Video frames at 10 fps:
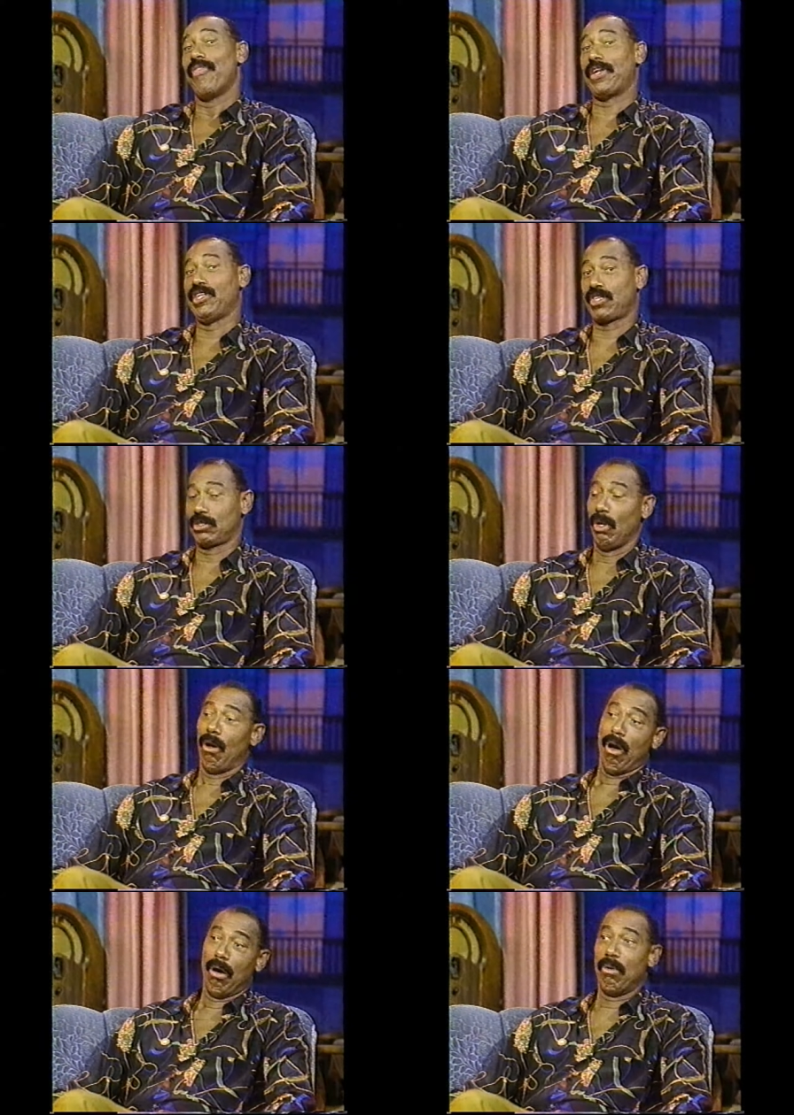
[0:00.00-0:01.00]
That he says,
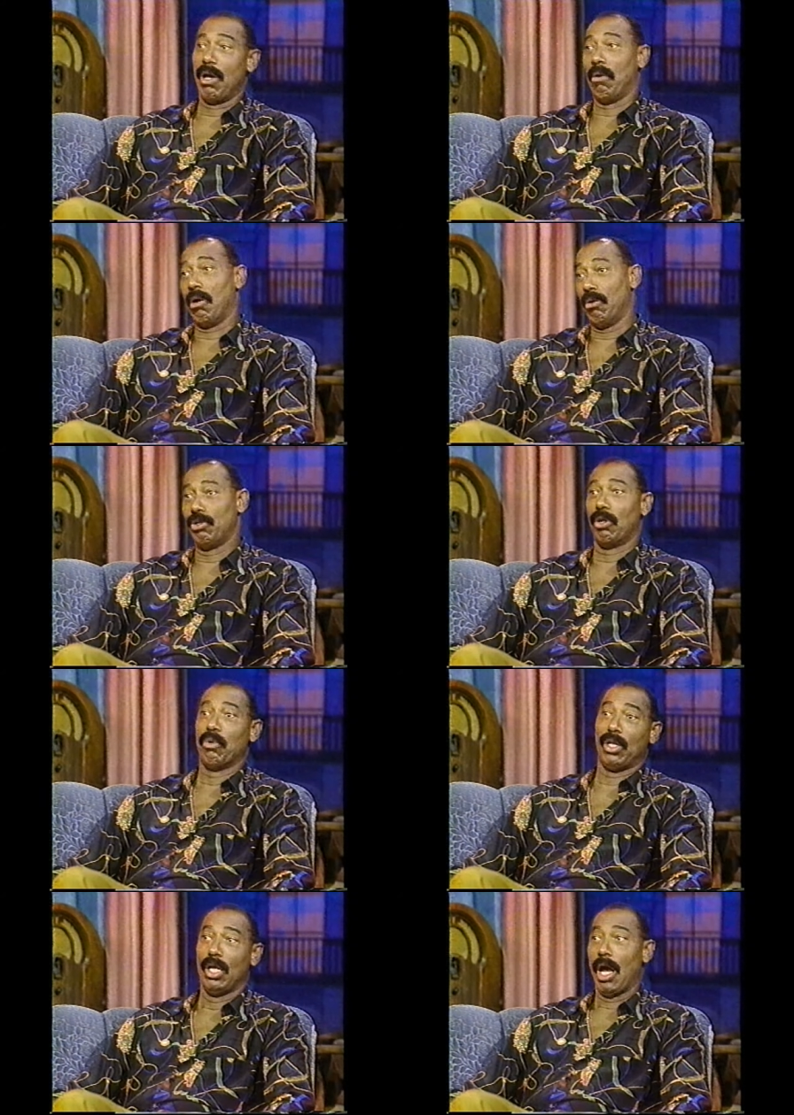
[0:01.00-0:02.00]
oh, well, well you know,
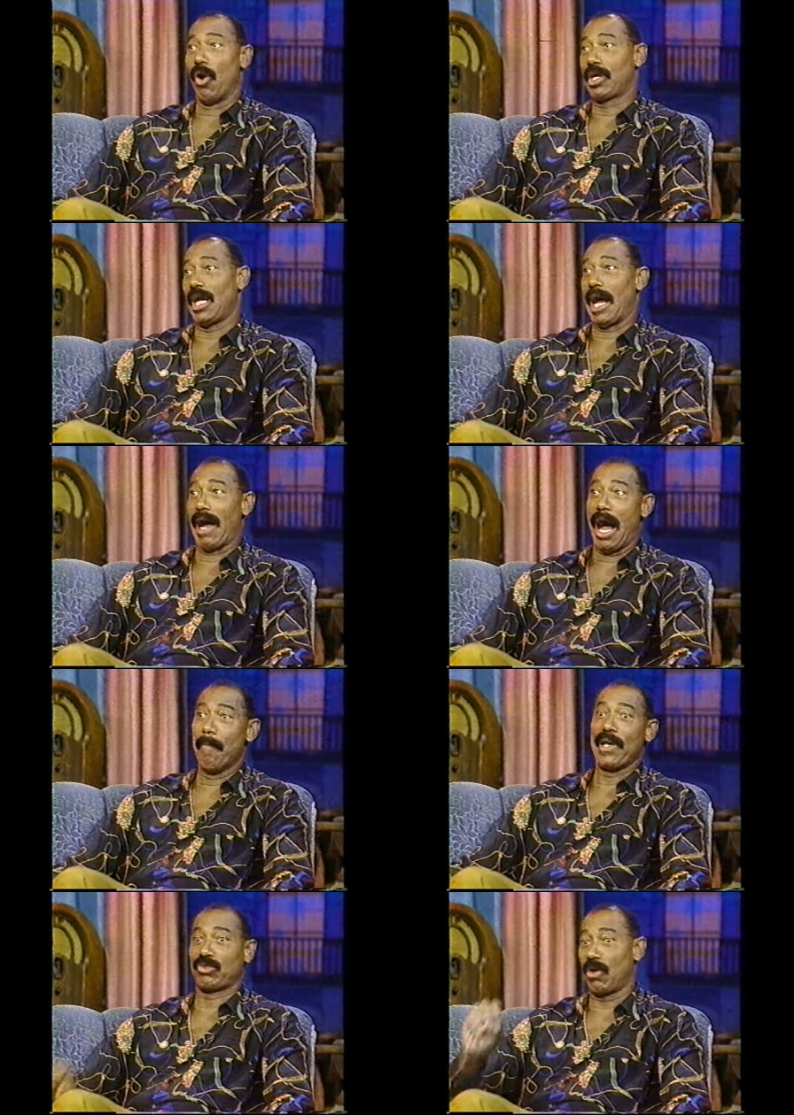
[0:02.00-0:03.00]
well, uh, okay, I,
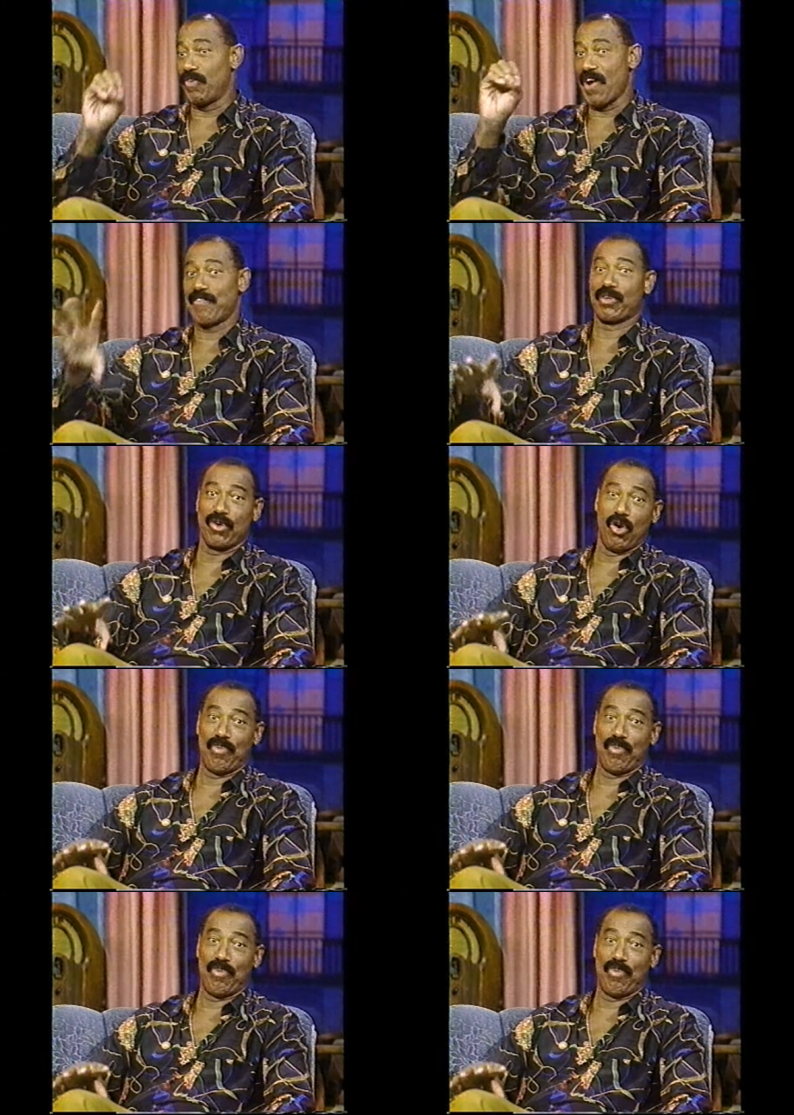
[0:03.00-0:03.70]
will make 25 in a row.